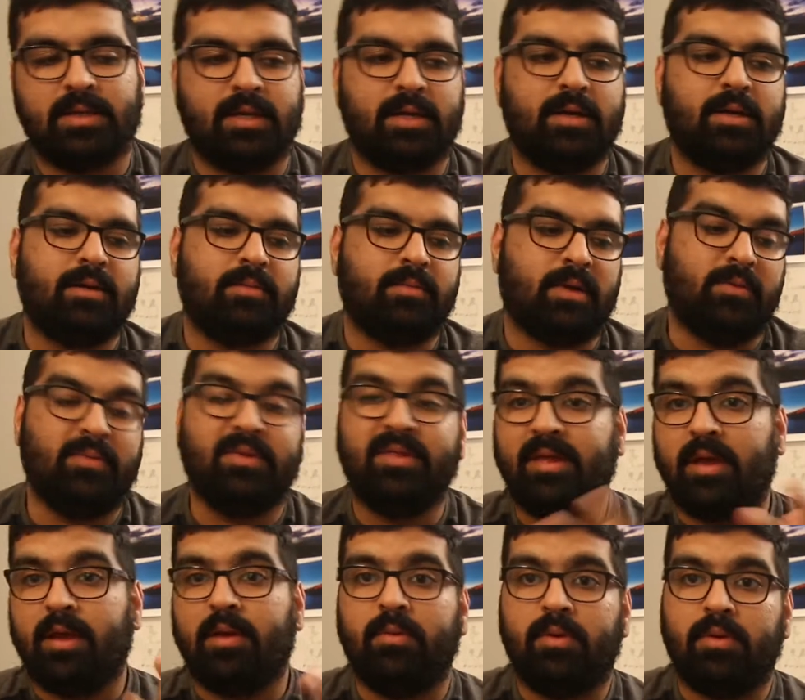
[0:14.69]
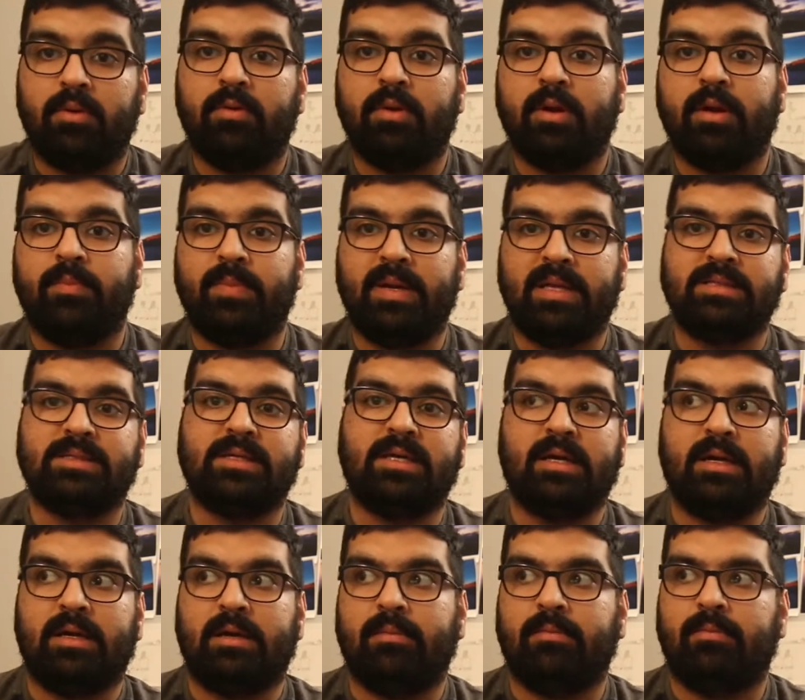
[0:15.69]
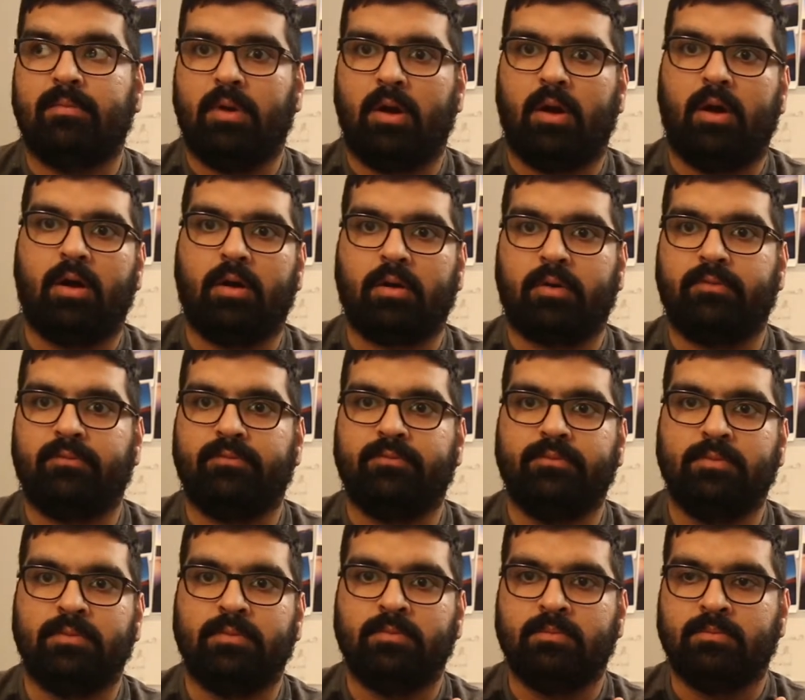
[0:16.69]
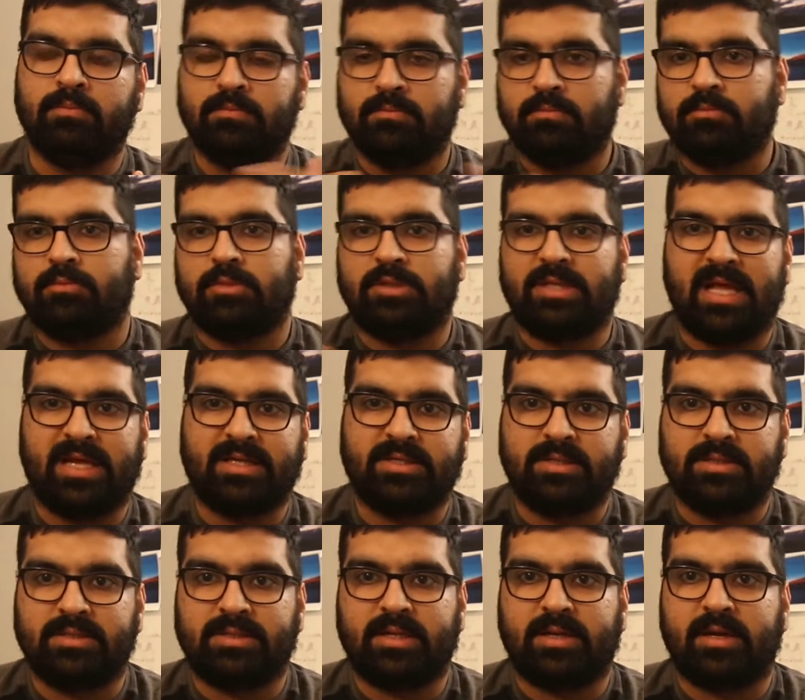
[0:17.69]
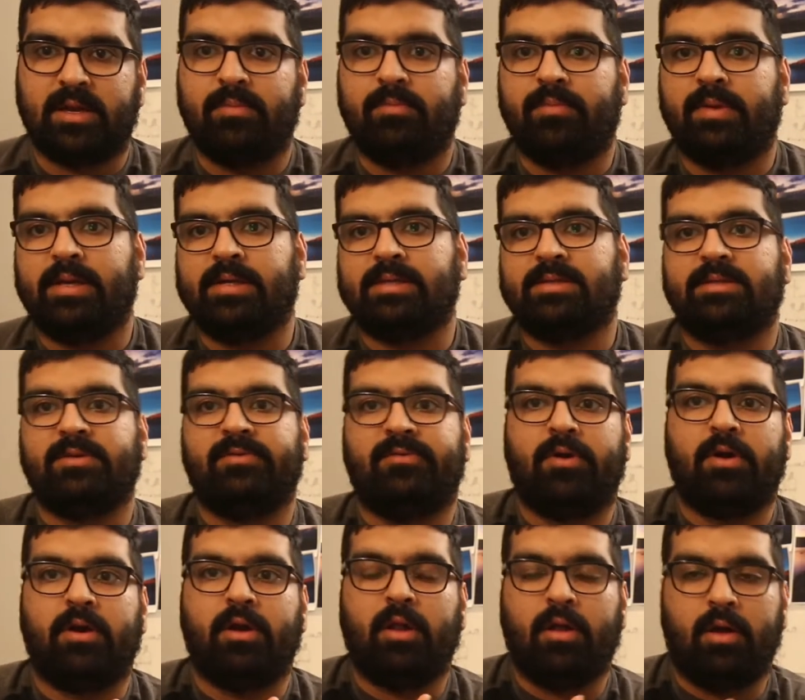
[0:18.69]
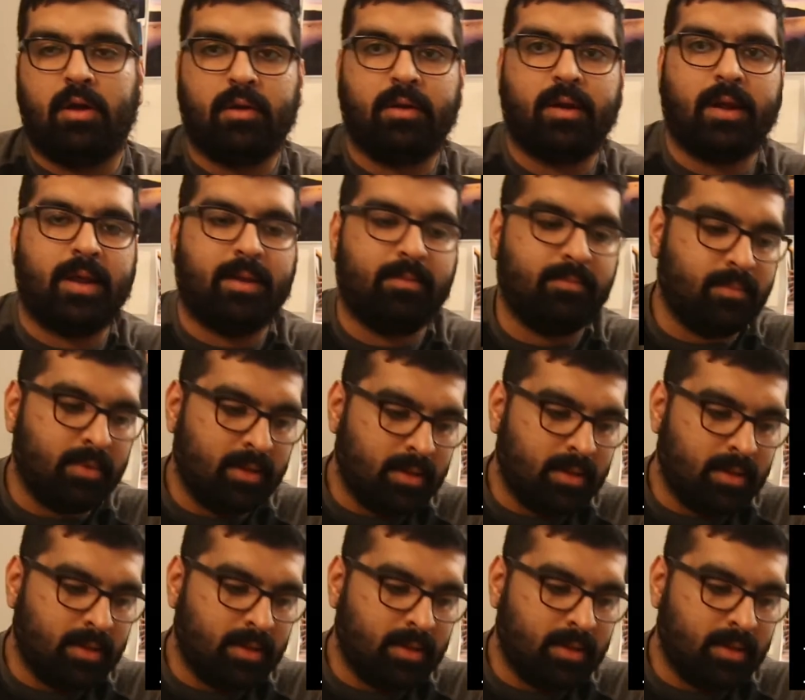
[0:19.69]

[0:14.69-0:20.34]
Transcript: I've been thinking about doing a pizza blog slash Instagram page for a long time.